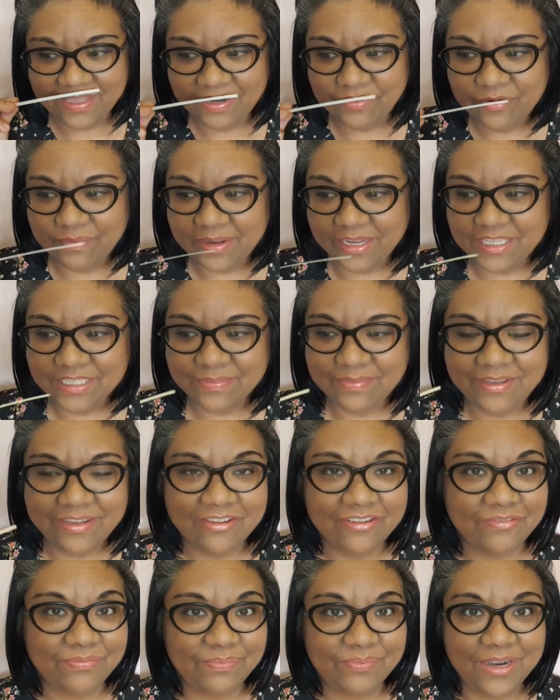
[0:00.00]
It reminds me
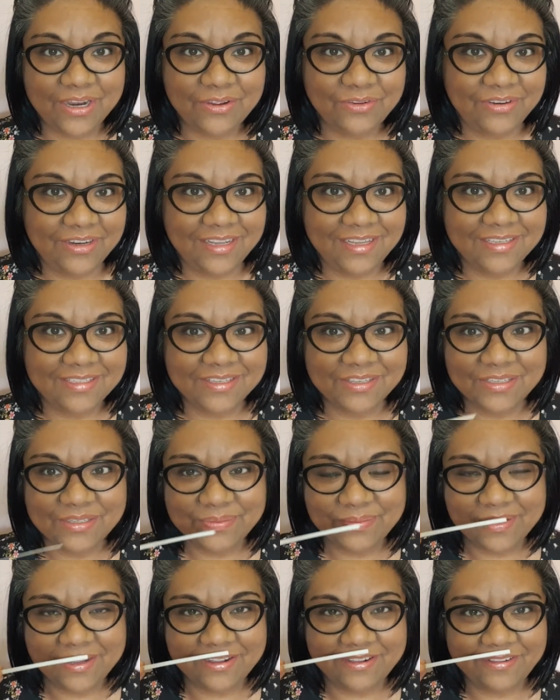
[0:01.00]
of brownies
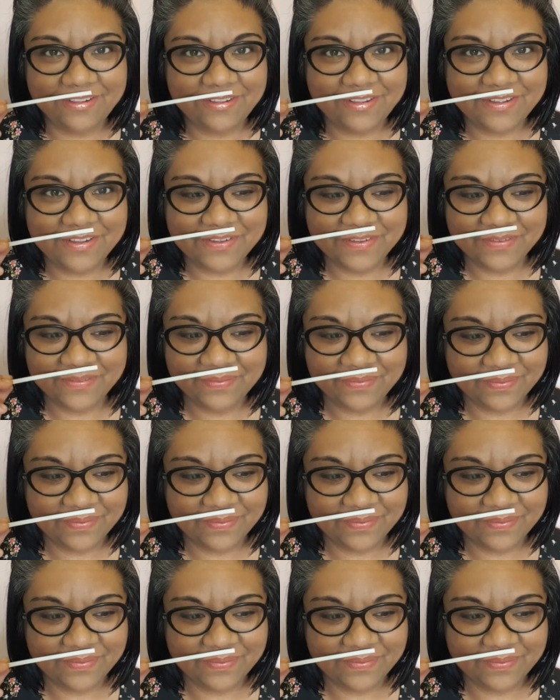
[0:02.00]
as well.